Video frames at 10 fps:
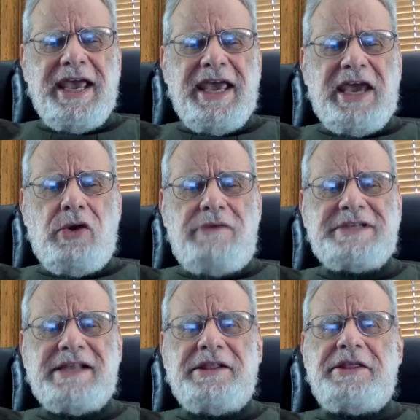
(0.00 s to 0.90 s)
In
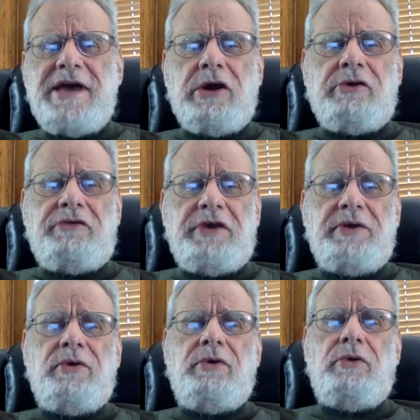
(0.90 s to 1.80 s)
offset lithography,
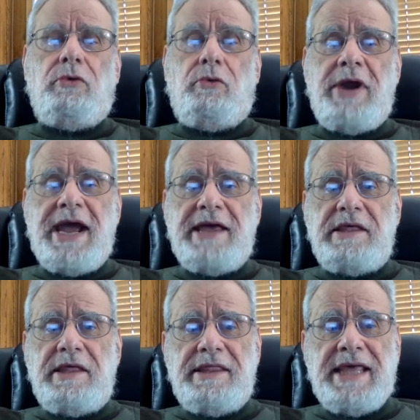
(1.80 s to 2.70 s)

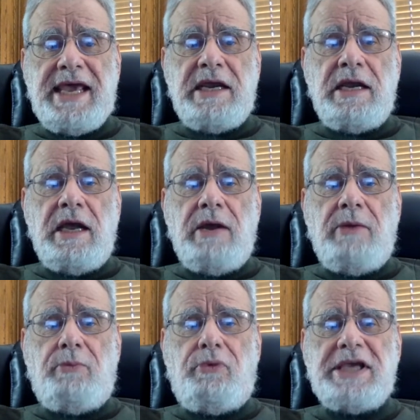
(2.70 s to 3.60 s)
rather than
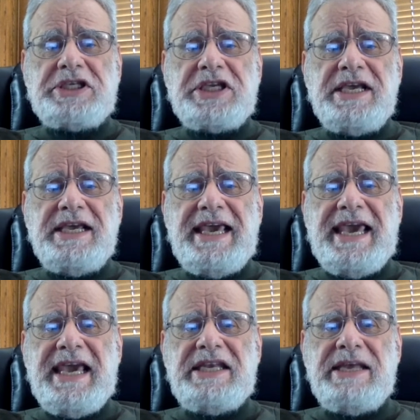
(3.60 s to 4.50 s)
pressing
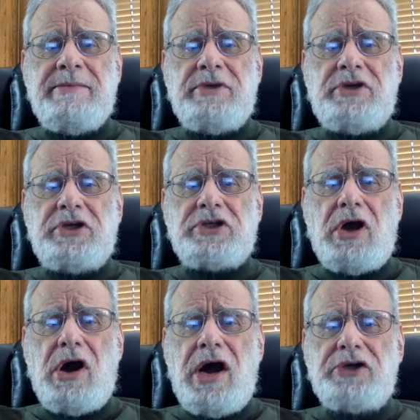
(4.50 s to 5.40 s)
inked images
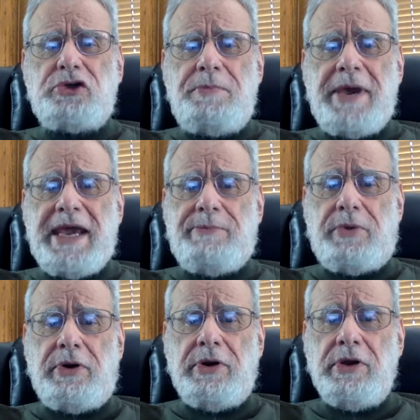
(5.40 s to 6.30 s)
onto
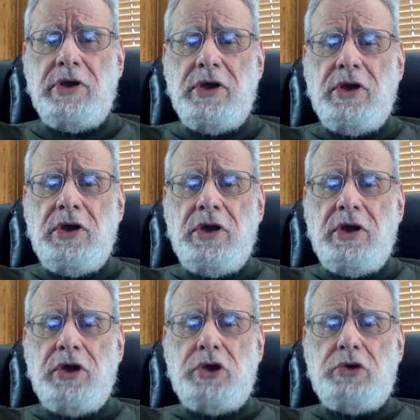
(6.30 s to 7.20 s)
paper
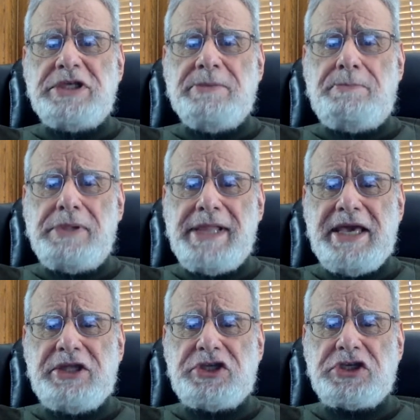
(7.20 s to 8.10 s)
using
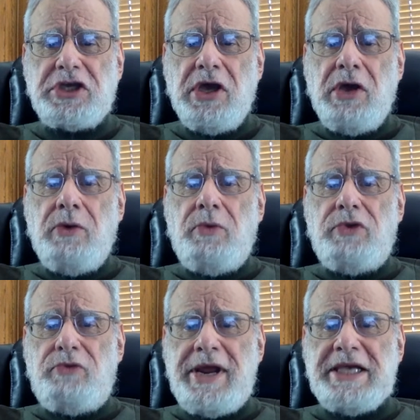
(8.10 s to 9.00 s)
plates with
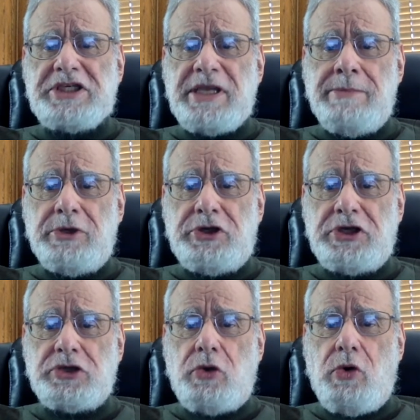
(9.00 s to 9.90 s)
raised
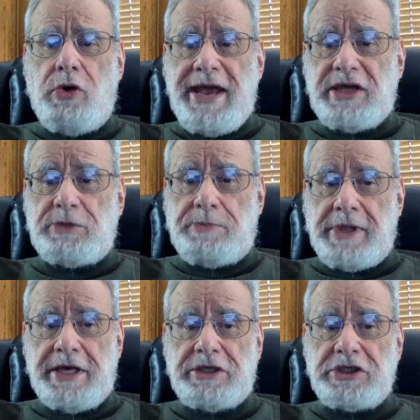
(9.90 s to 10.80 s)
images or etched
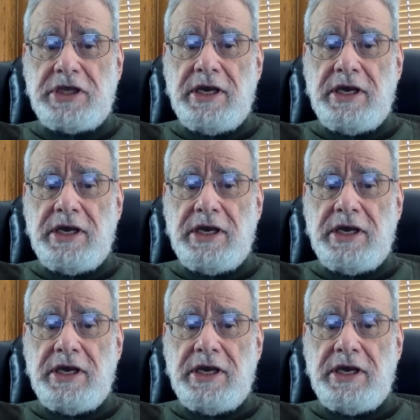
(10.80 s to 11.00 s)
plates,